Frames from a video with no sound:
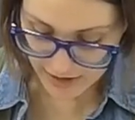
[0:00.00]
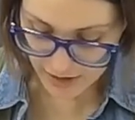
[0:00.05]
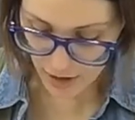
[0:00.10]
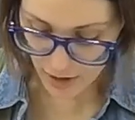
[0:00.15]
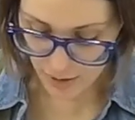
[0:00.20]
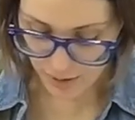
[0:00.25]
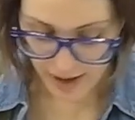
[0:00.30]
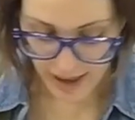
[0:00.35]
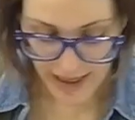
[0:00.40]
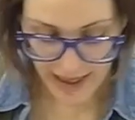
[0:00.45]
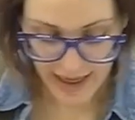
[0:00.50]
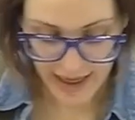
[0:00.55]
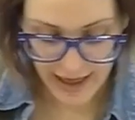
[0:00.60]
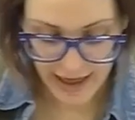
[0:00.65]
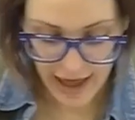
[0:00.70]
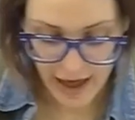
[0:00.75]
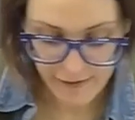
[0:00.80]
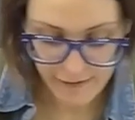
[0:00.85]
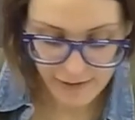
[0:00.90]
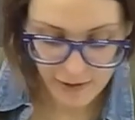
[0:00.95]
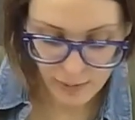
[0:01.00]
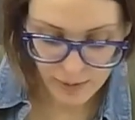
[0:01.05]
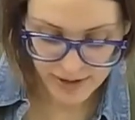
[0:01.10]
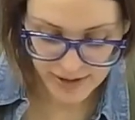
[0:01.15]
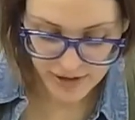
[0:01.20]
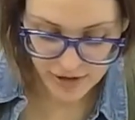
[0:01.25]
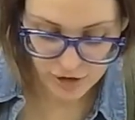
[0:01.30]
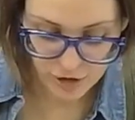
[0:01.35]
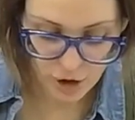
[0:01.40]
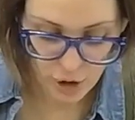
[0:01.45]
okay,
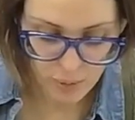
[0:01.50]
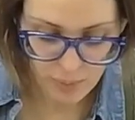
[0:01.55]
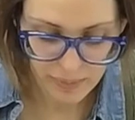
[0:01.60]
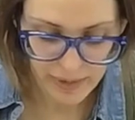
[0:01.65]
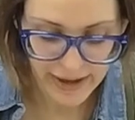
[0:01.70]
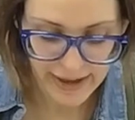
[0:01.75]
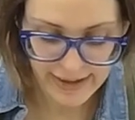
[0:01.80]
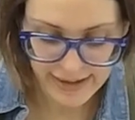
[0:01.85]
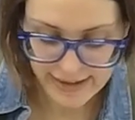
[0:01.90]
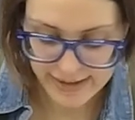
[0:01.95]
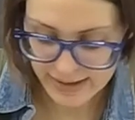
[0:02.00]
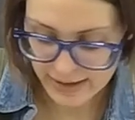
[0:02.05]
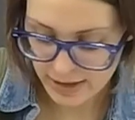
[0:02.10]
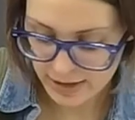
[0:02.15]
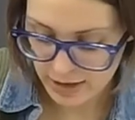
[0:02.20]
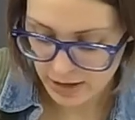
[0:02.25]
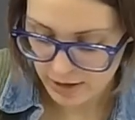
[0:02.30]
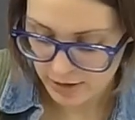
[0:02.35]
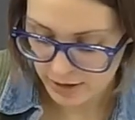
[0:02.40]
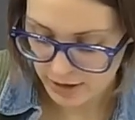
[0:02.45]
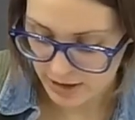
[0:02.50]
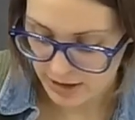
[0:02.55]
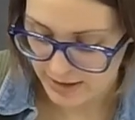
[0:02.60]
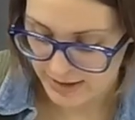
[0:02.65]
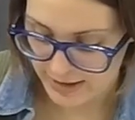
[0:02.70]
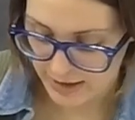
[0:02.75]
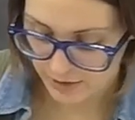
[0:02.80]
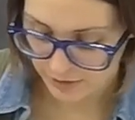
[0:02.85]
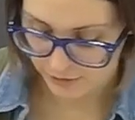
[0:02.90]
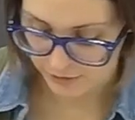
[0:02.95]
everyone's snowman is gonna
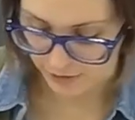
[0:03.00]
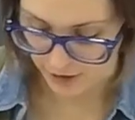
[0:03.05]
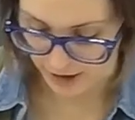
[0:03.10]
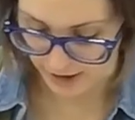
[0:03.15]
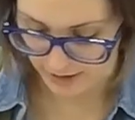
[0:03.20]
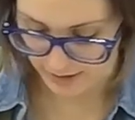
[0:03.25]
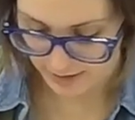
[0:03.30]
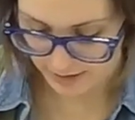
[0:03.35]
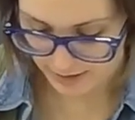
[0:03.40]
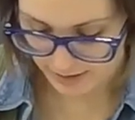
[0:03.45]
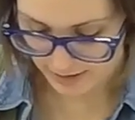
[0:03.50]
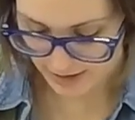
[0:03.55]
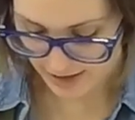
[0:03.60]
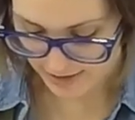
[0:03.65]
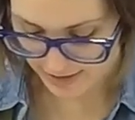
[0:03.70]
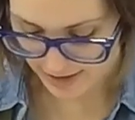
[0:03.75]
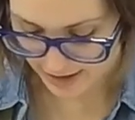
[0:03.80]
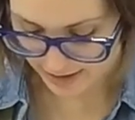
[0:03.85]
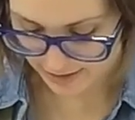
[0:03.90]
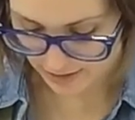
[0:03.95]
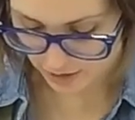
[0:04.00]
look different, and that's